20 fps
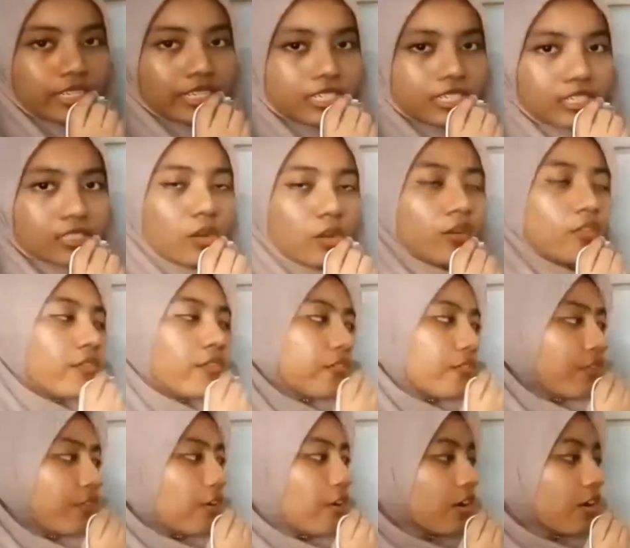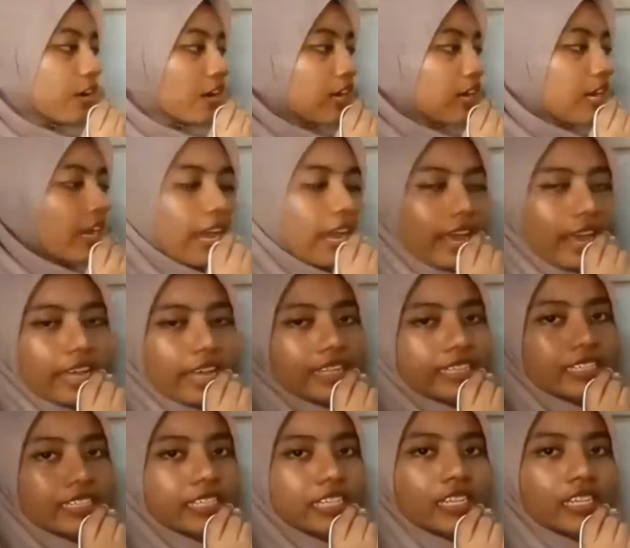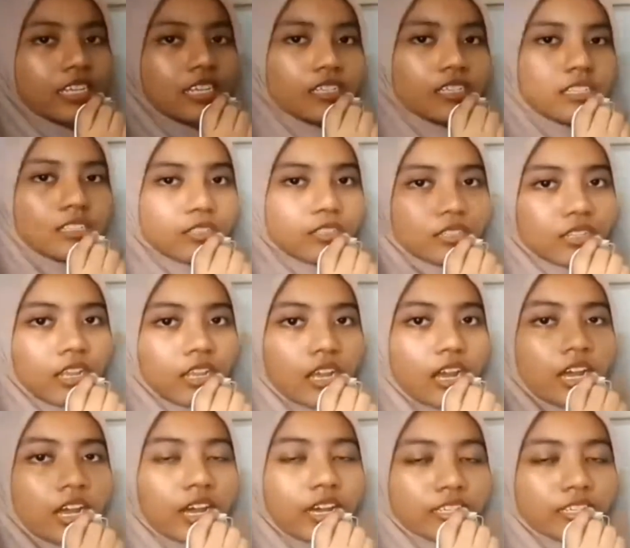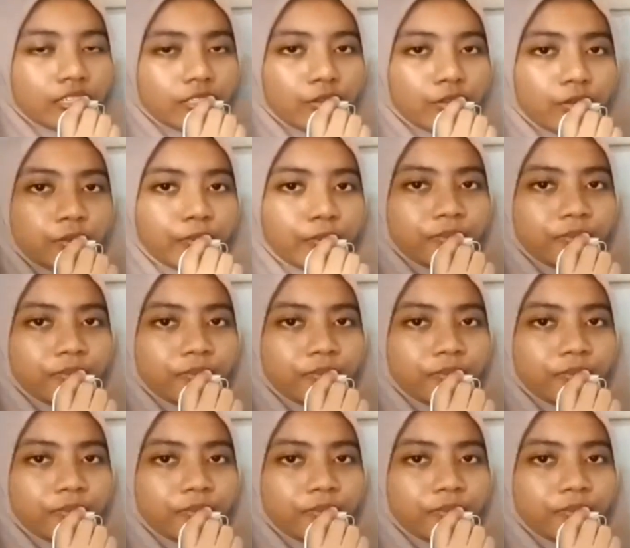So 4x cubed.